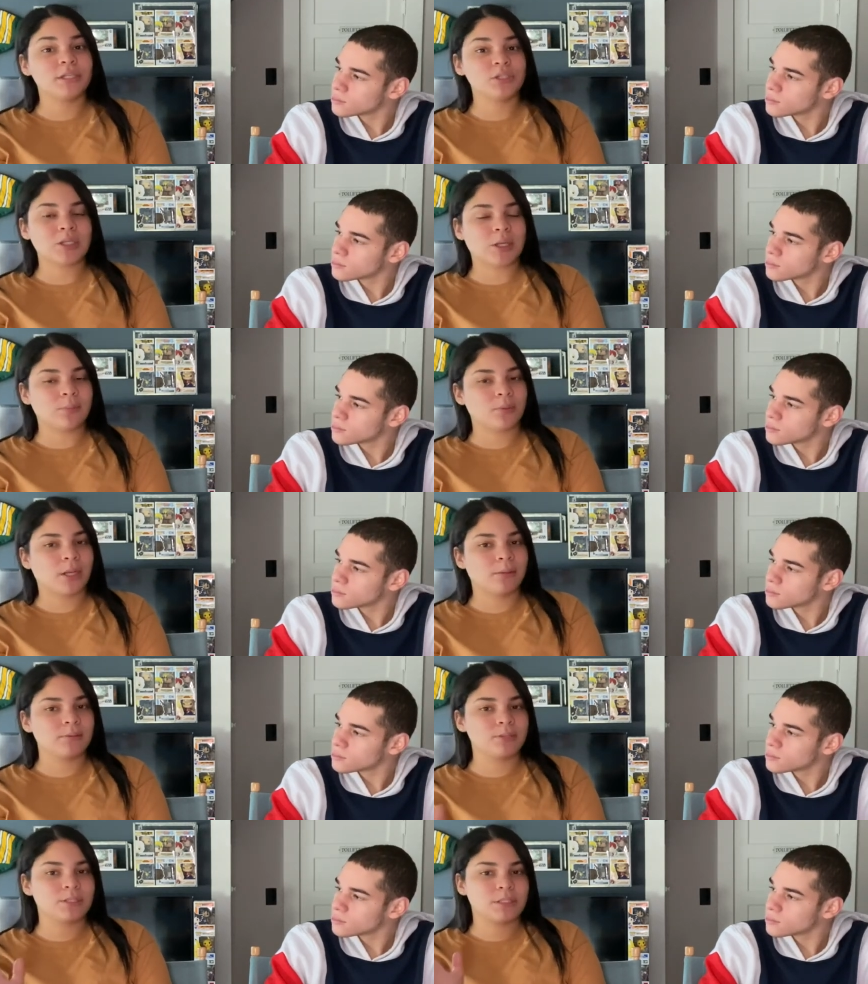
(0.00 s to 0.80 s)
Speaker 1: so I'd probably
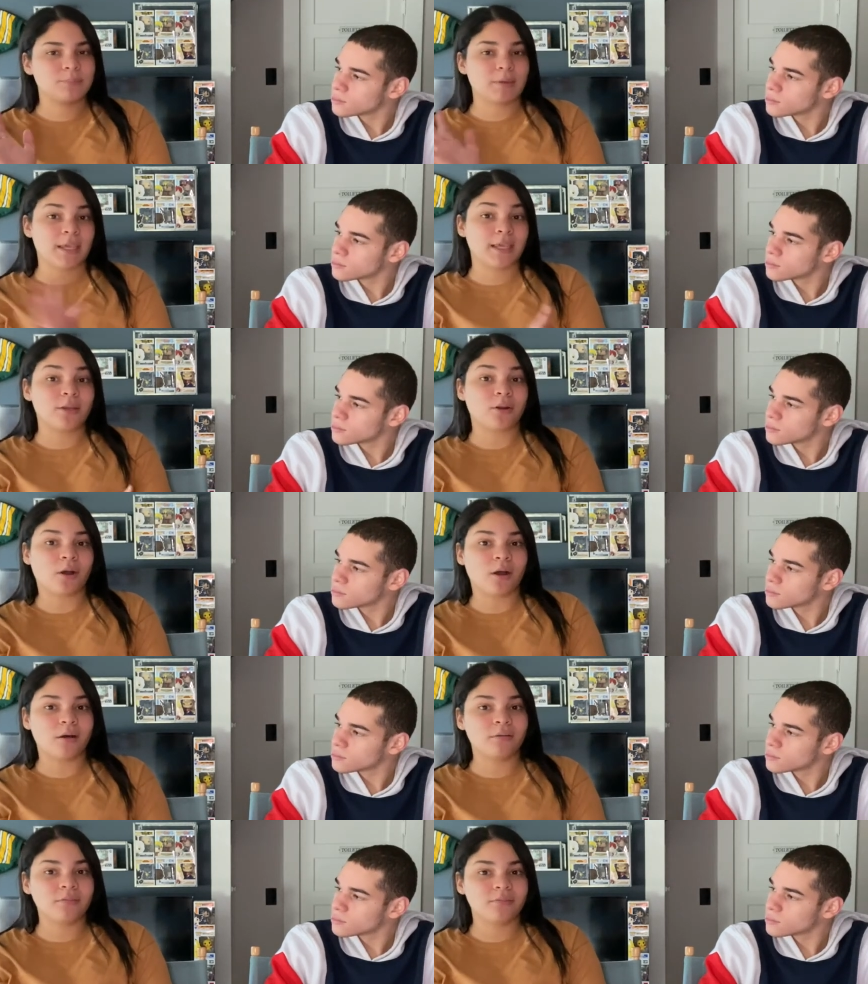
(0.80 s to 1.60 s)
just pay it
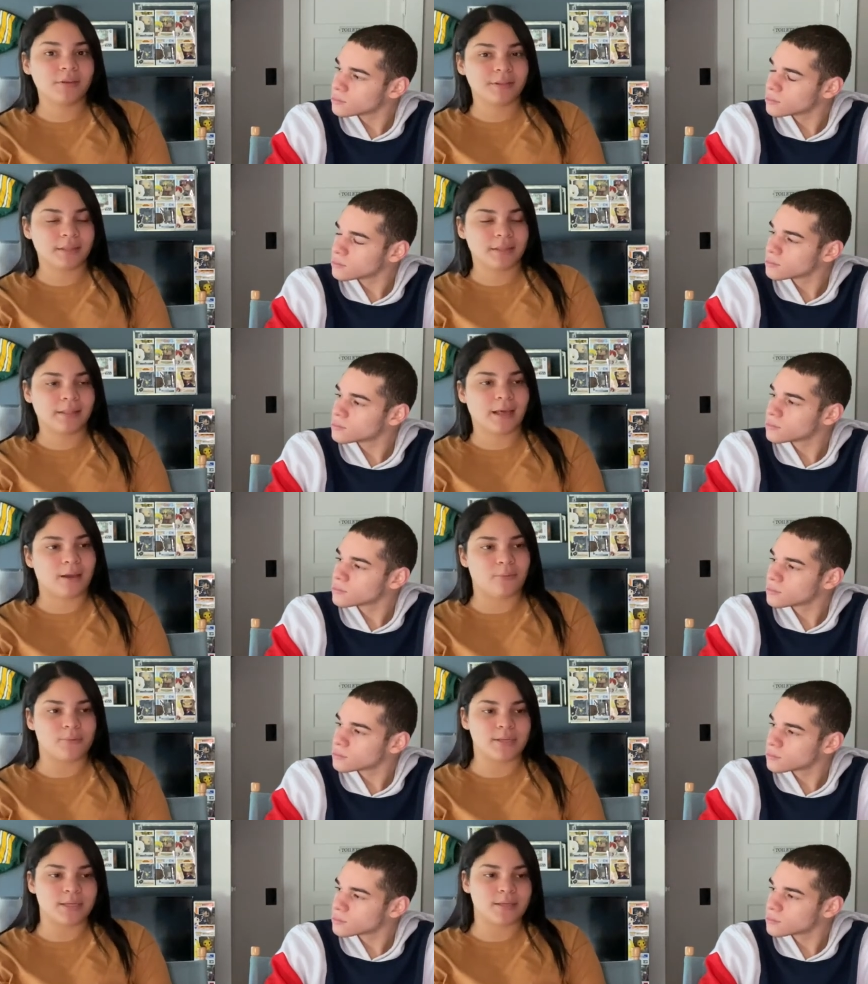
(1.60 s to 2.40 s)
off, and then that
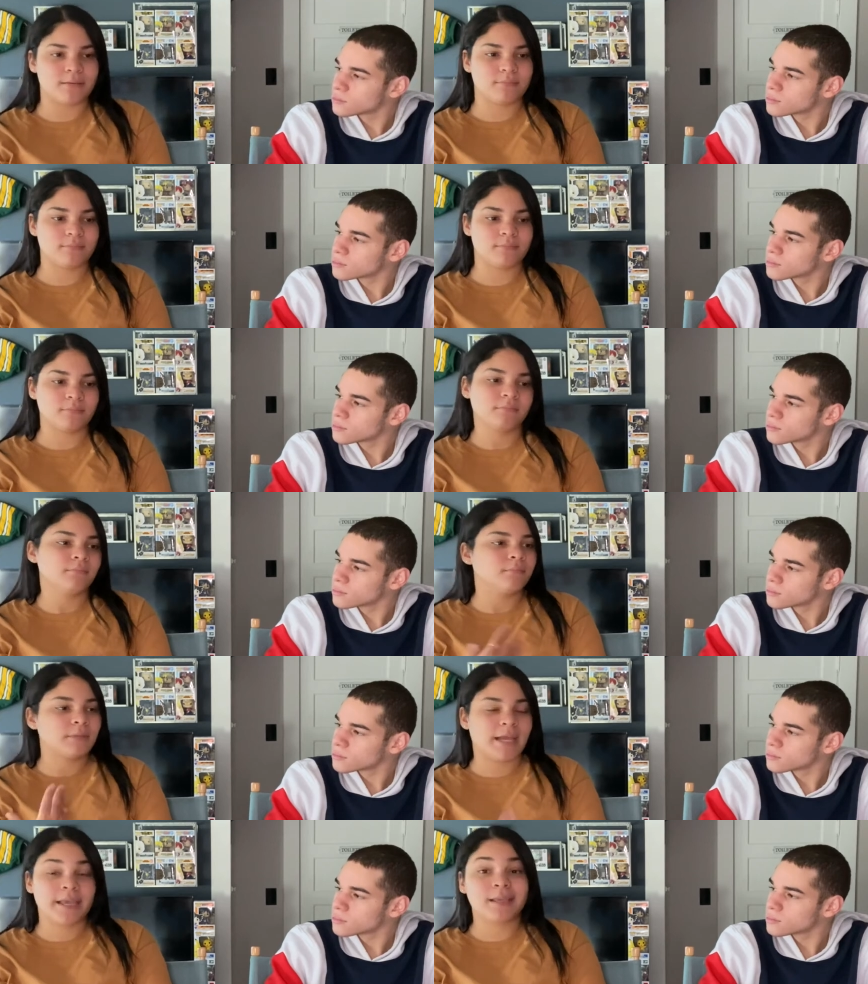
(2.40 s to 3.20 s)
way
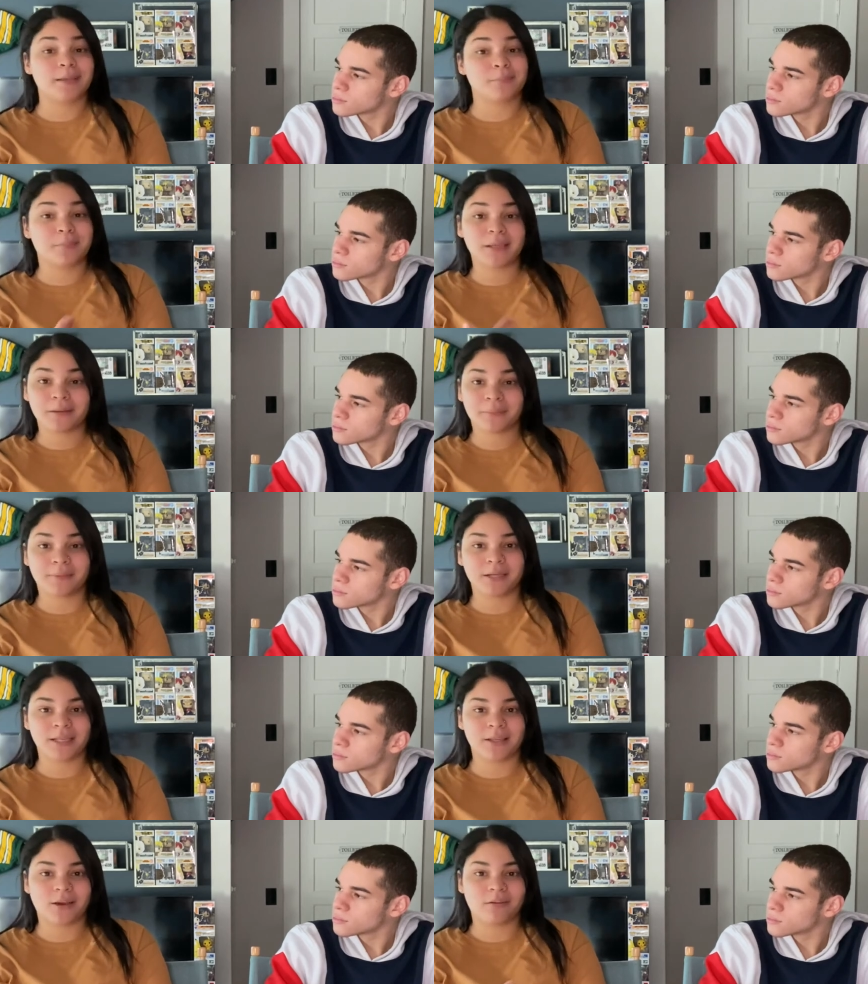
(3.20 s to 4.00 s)
I can make
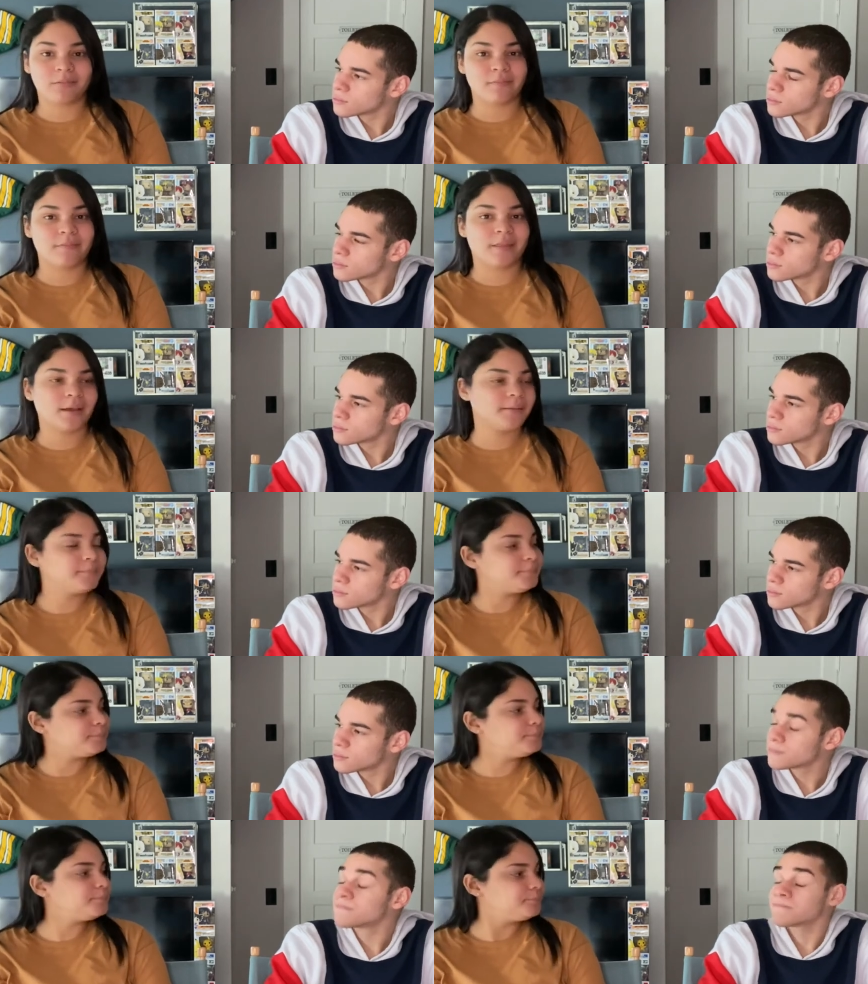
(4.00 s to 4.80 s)
money off of that.
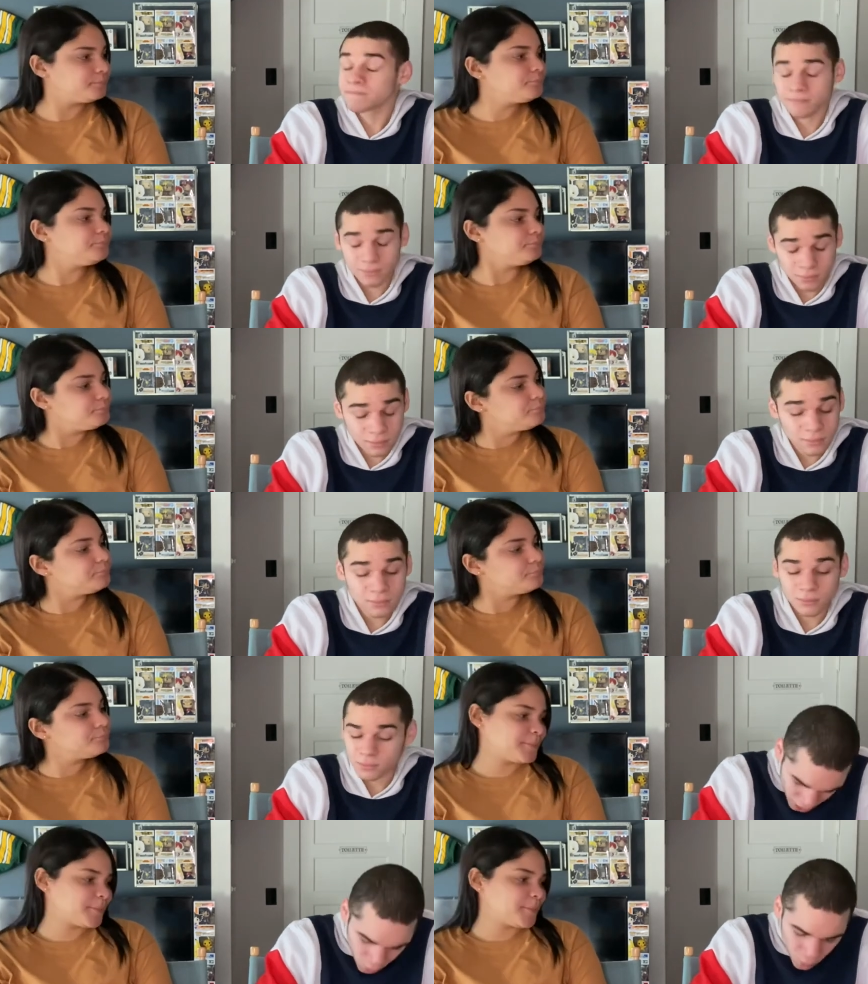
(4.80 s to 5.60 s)

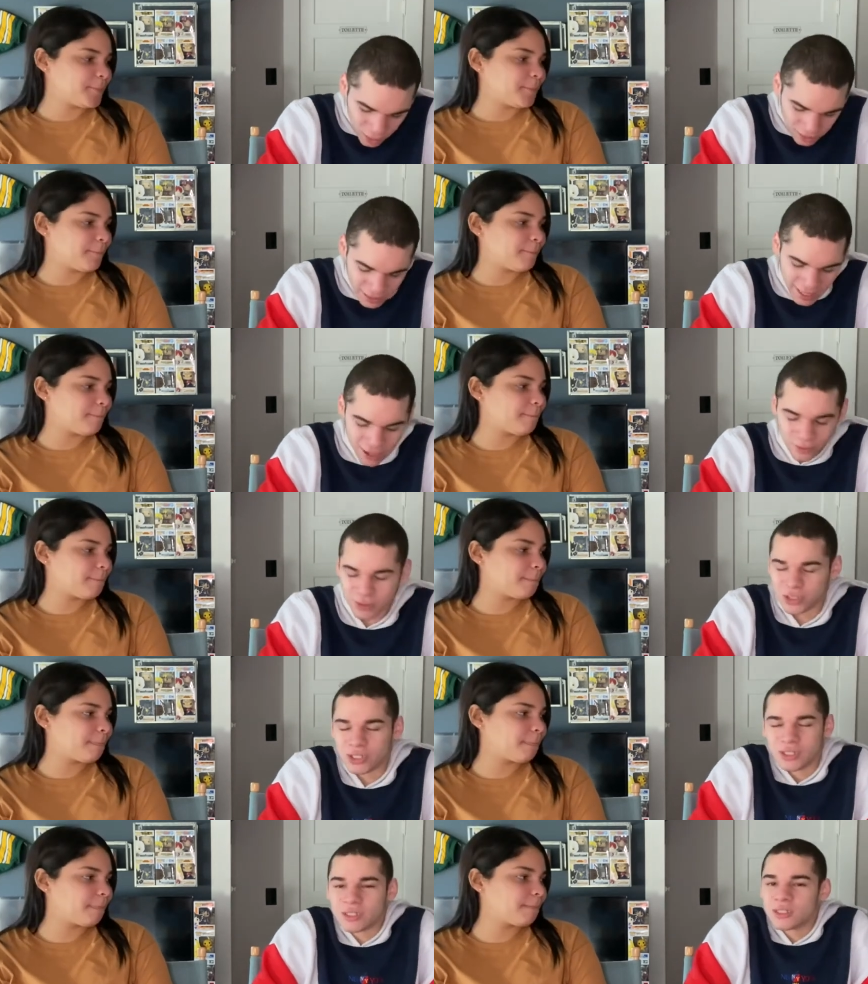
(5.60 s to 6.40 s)
Speaker 2: What
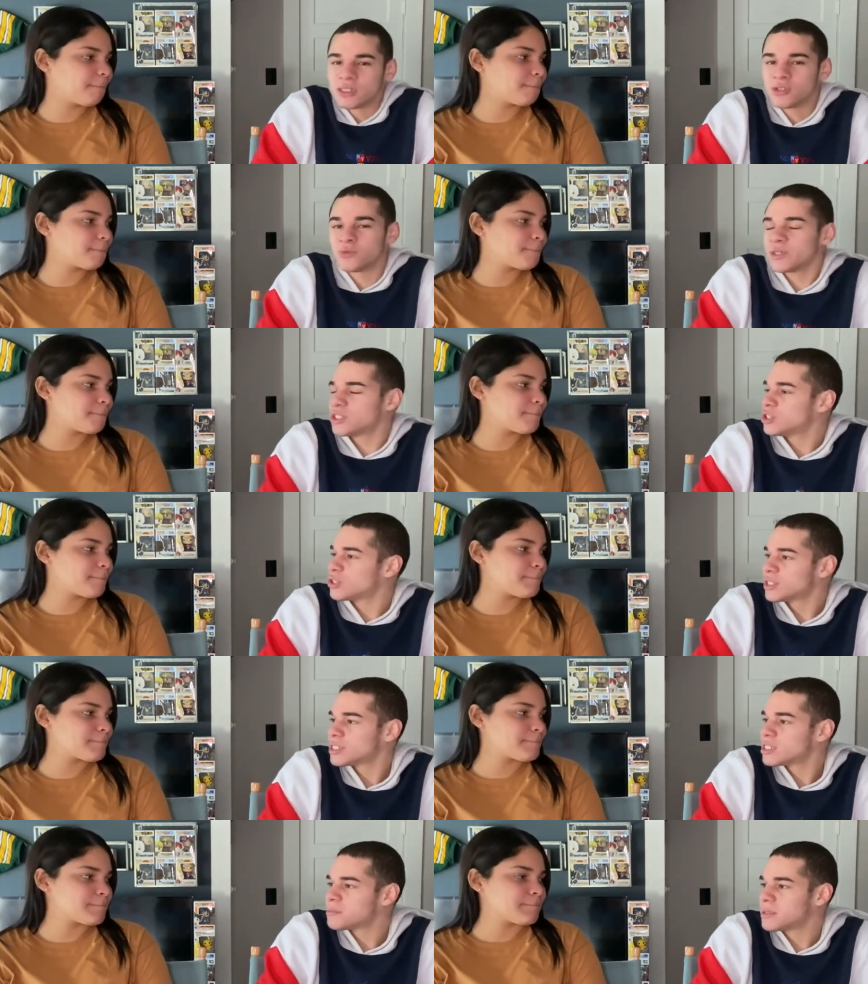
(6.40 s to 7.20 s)
languages do you wish you could
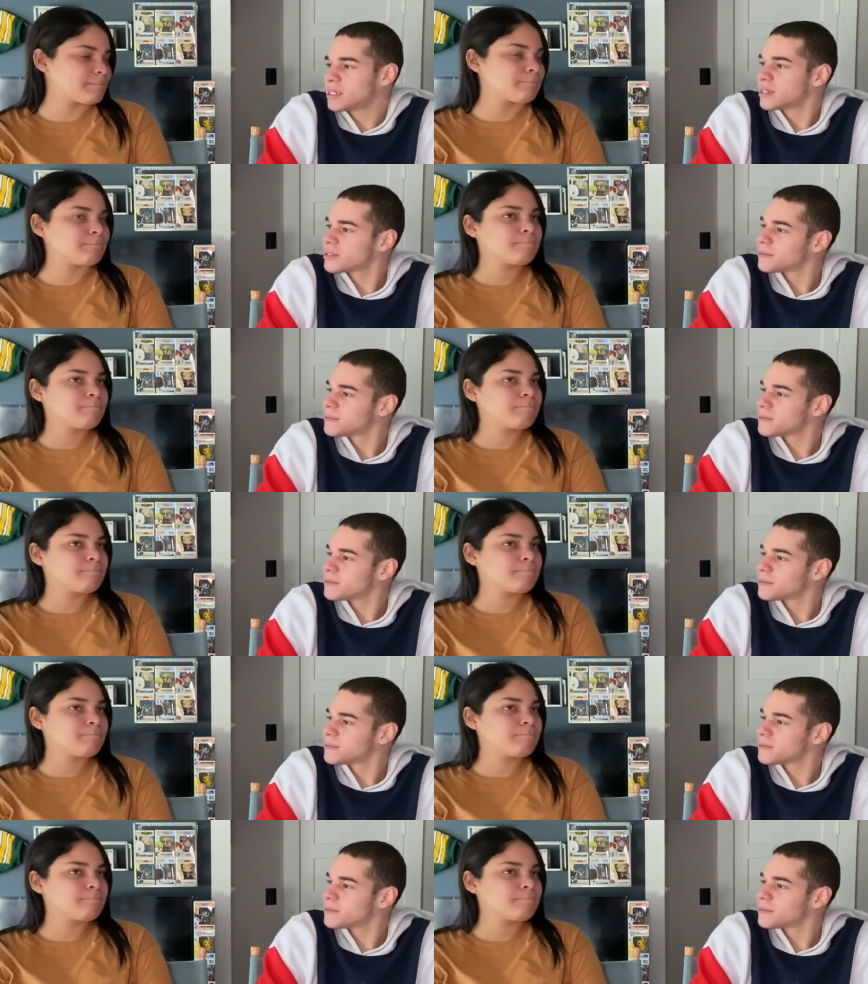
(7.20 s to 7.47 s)
speak?